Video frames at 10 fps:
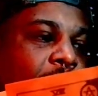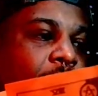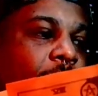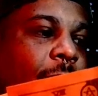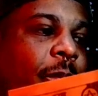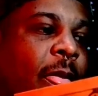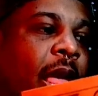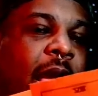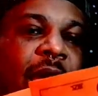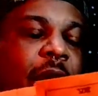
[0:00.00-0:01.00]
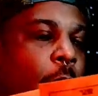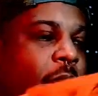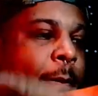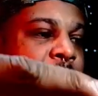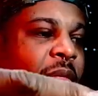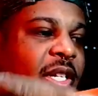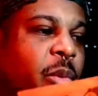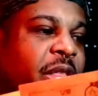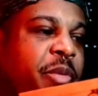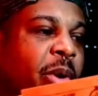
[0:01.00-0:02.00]
pinnacle and I want to build
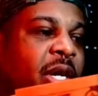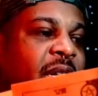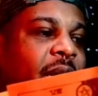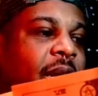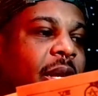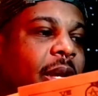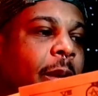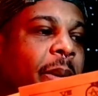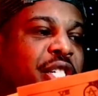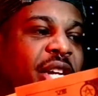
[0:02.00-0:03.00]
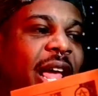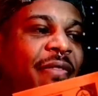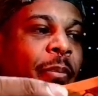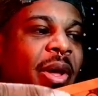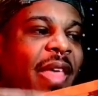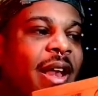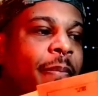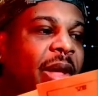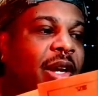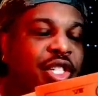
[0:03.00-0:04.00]
this with this person, but should I even put that
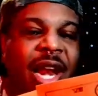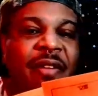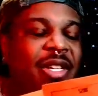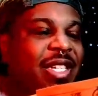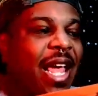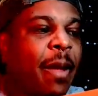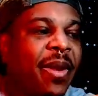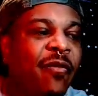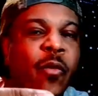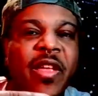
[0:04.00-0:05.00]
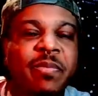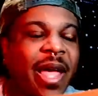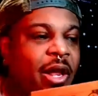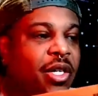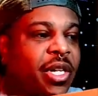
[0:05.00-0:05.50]
up there? Should I even stand up and even waste my